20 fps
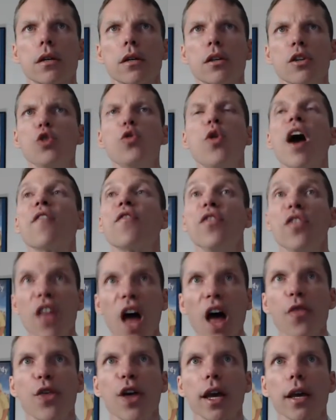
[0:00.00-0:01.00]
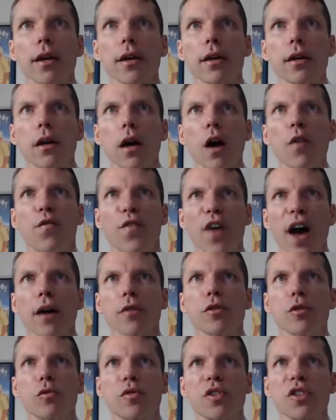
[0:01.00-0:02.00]
You have nothing of
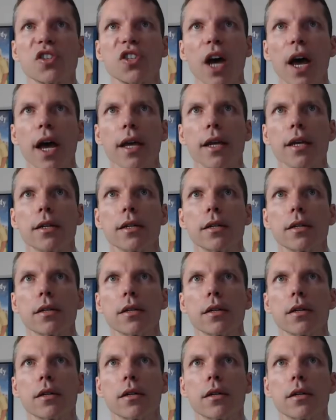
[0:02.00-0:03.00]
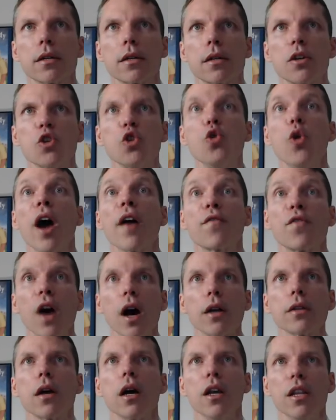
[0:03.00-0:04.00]
value to say. You have
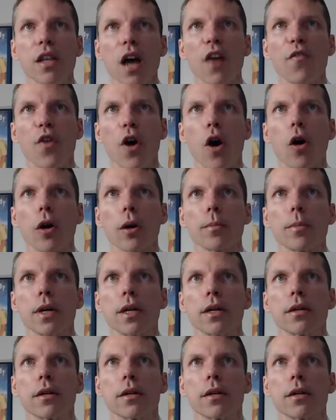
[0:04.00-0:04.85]
done enough harm.